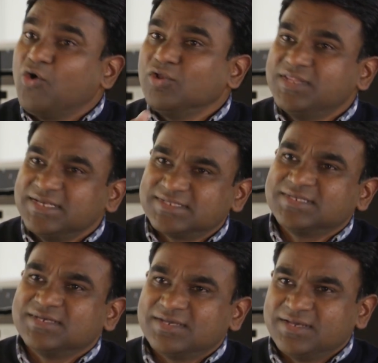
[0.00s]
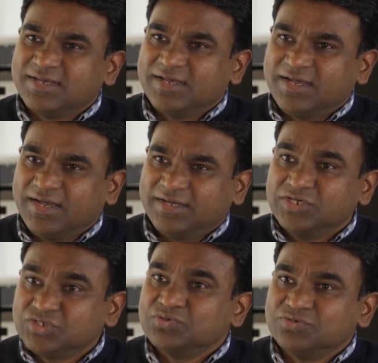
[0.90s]
All these
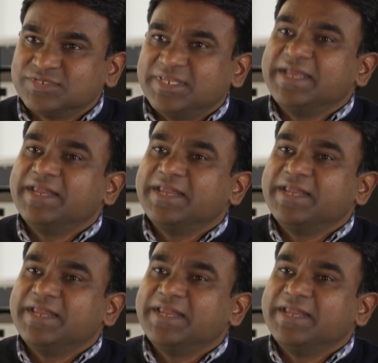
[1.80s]
issues